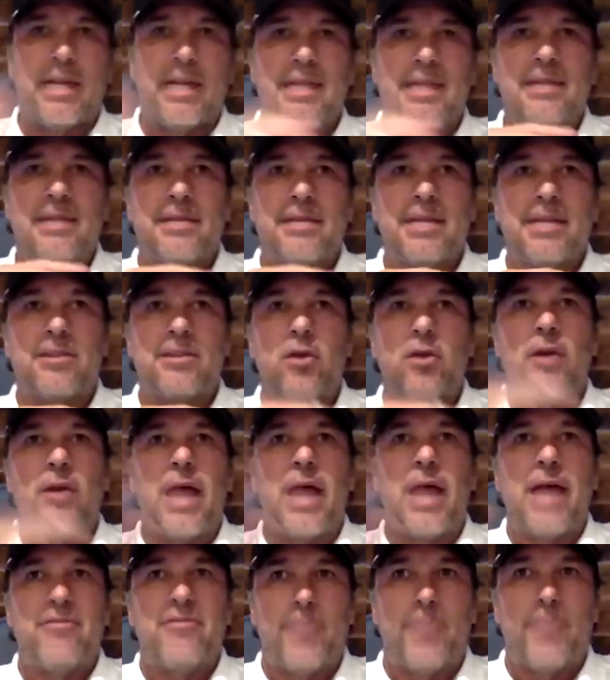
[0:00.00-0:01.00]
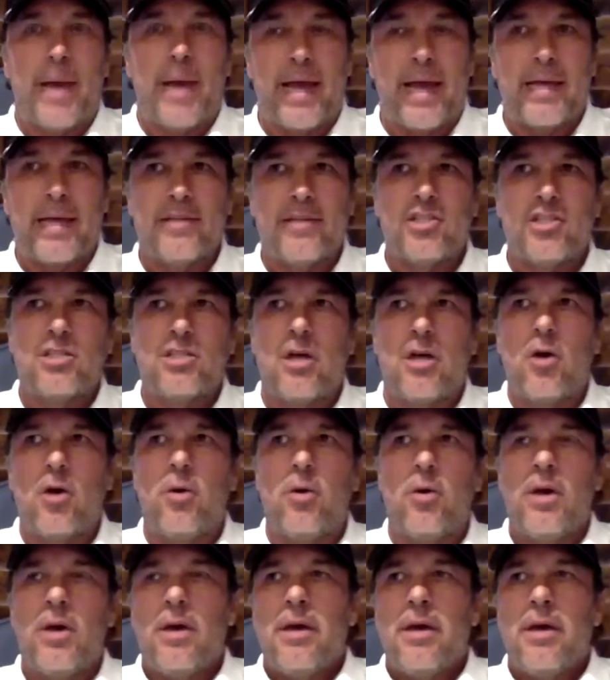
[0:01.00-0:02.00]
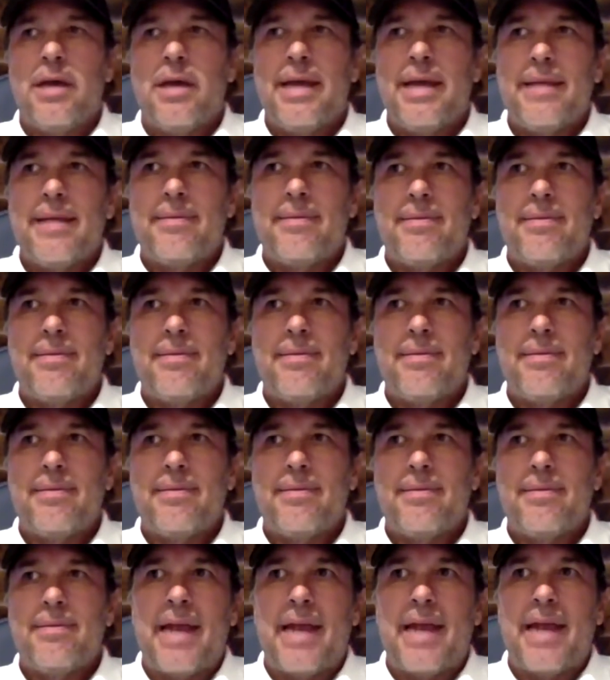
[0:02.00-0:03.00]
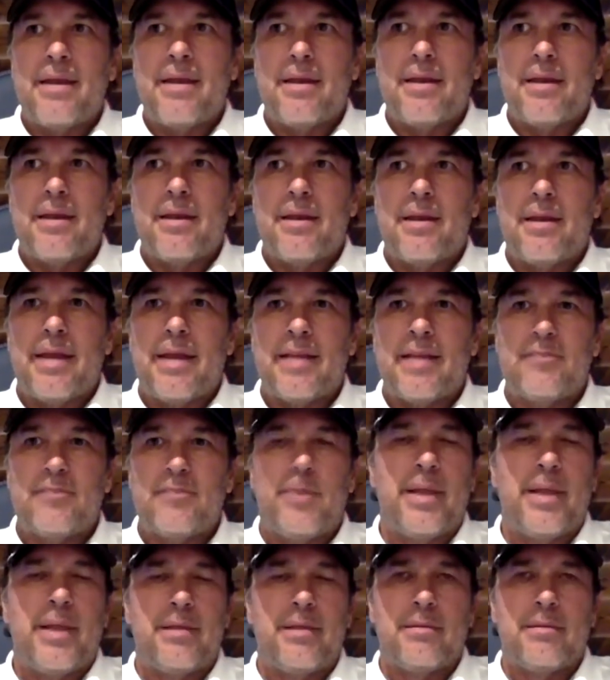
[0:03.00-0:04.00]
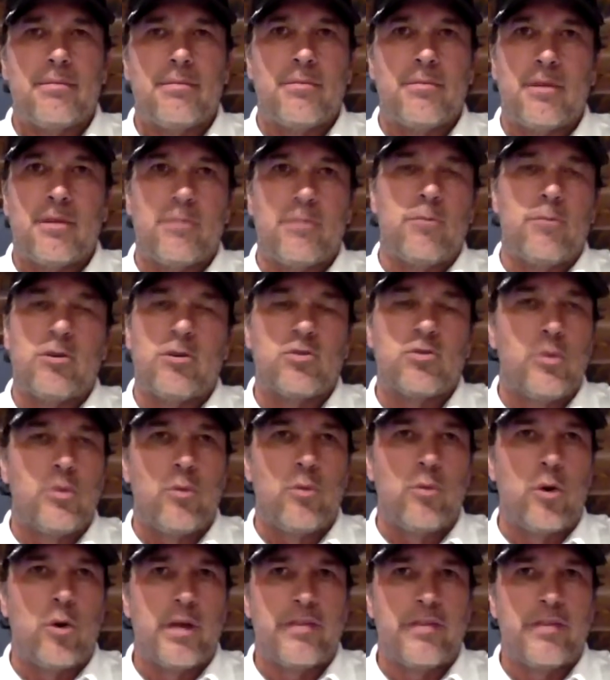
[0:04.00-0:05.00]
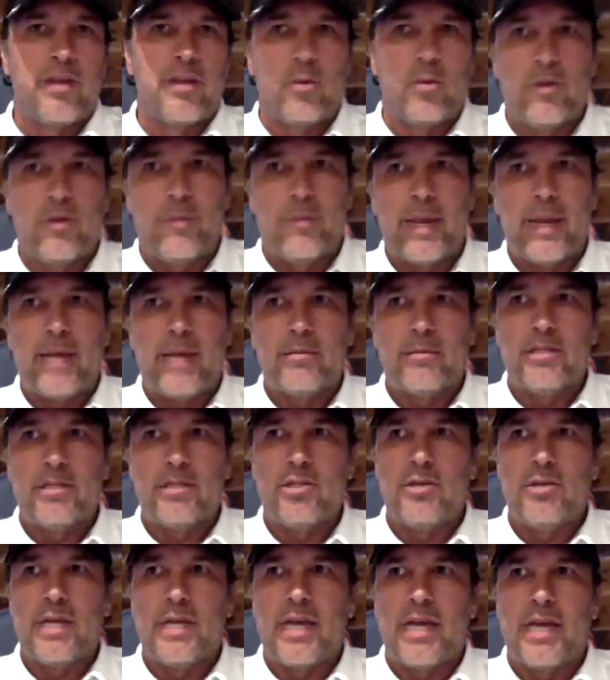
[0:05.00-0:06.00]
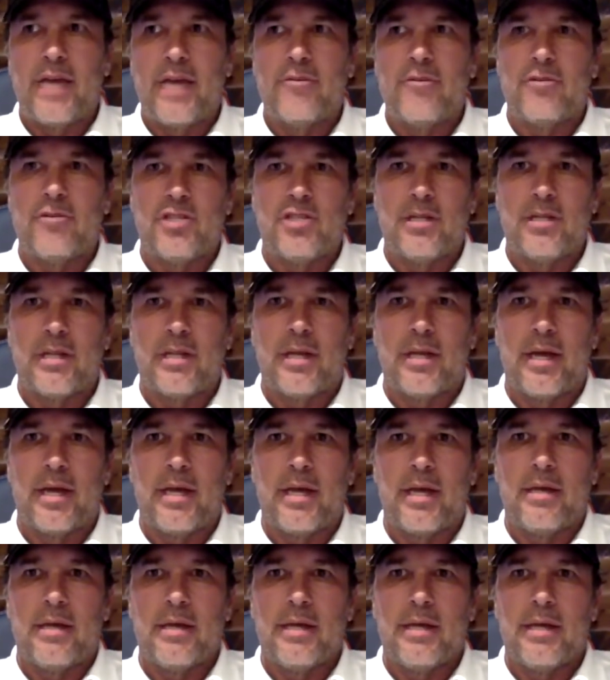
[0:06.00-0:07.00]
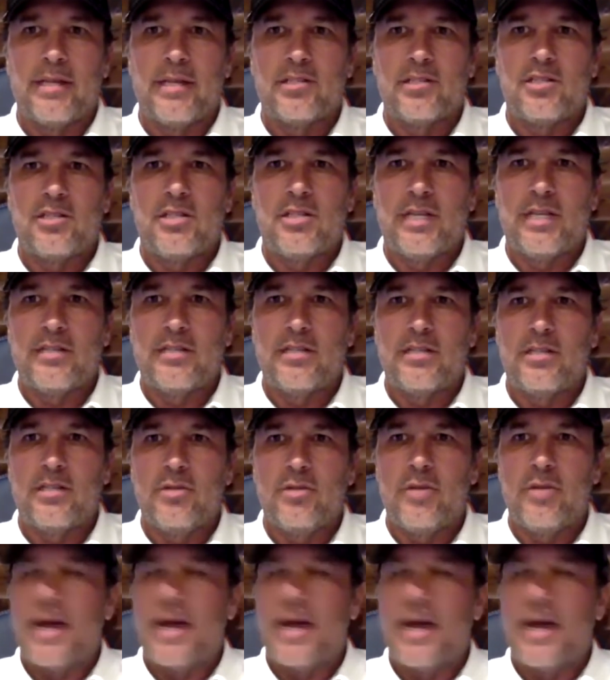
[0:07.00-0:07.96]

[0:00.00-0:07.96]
their lives back. And so that has been the most rewarding thing we've been able to do together, Jill and I, is to do that.